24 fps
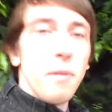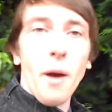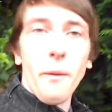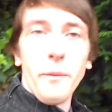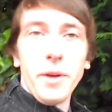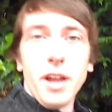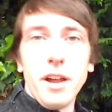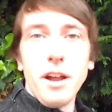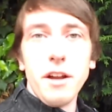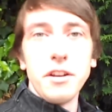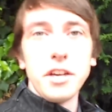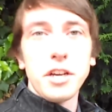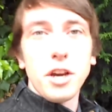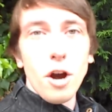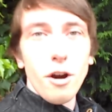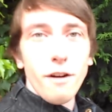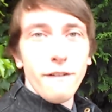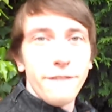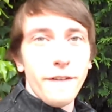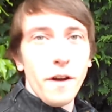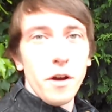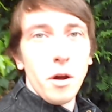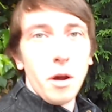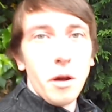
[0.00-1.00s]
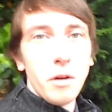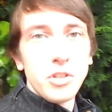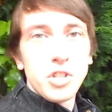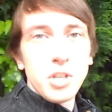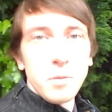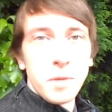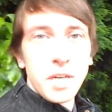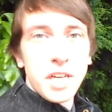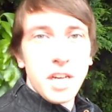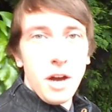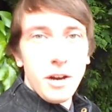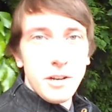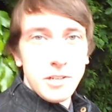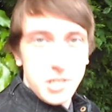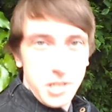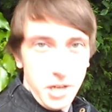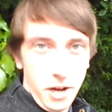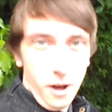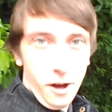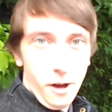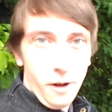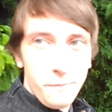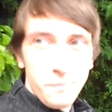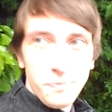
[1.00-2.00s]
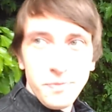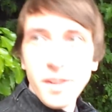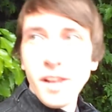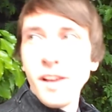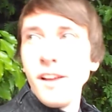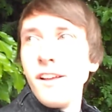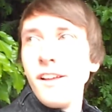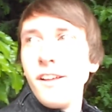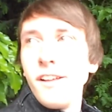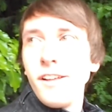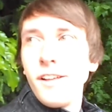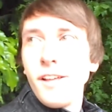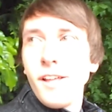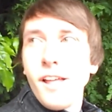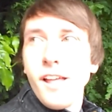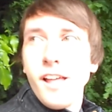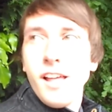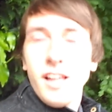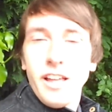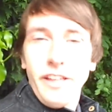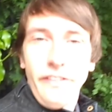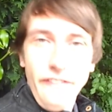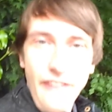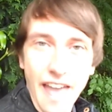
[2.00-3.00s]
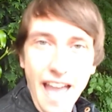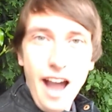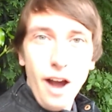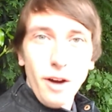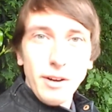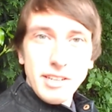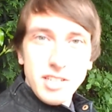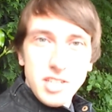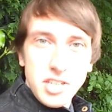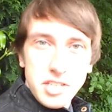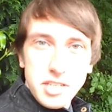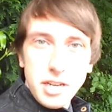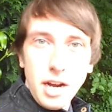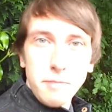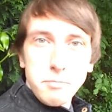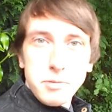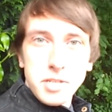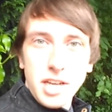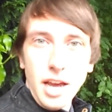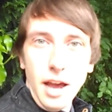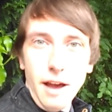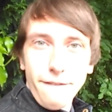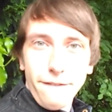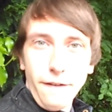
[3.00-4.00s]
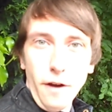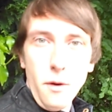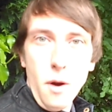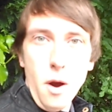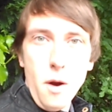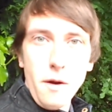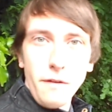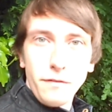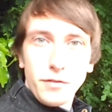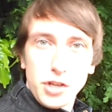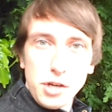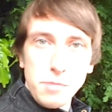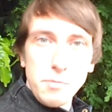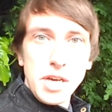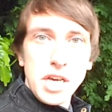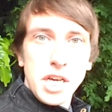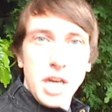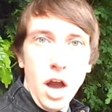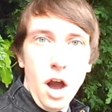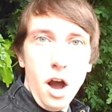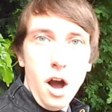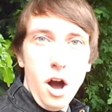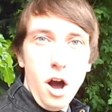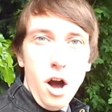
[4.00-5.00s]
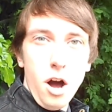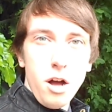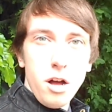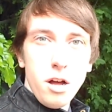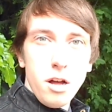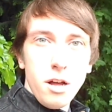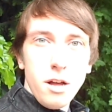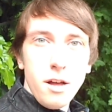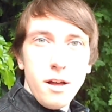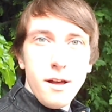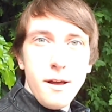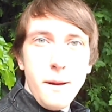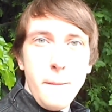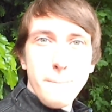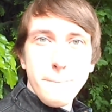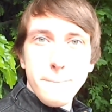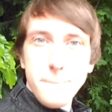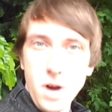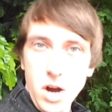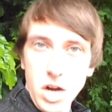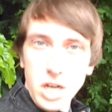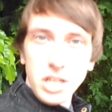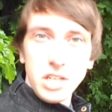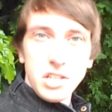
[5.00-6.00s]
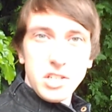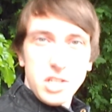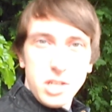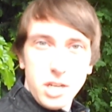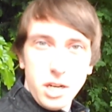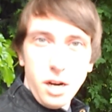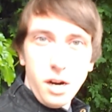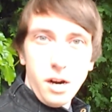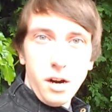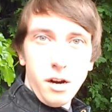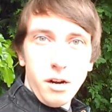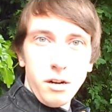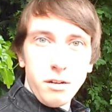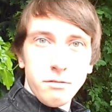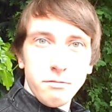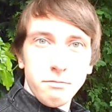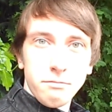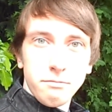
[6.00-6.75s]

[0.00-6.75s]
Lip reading: but we only got a photo of Jimmy Carr's car. Now is the time to get a photo of Jimmy Carr minus Carr.